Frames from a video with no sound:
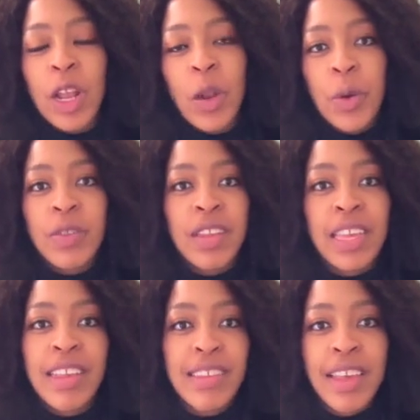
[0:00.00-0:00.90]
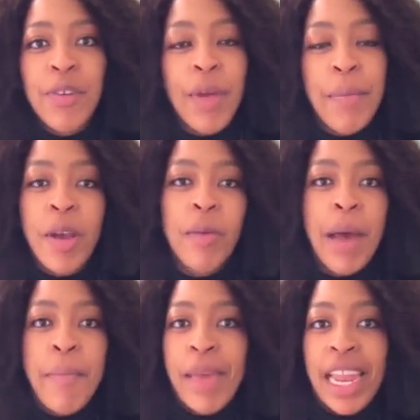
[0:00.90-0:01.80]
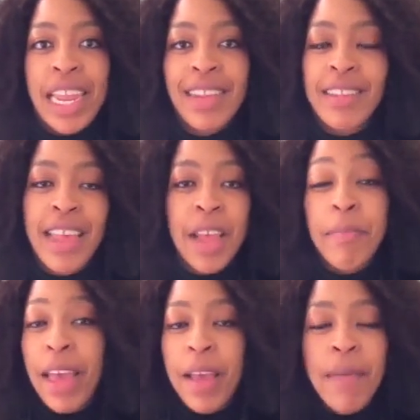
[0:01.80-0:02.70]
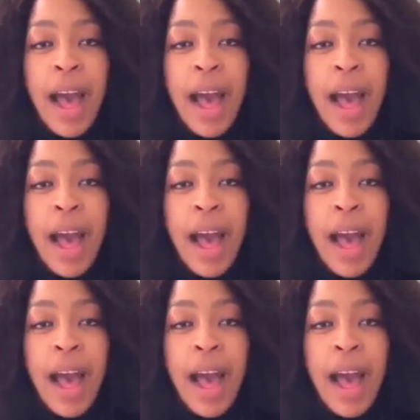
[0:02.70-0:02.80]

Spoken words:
close and kissing and rubbing on my belly and saying, babe,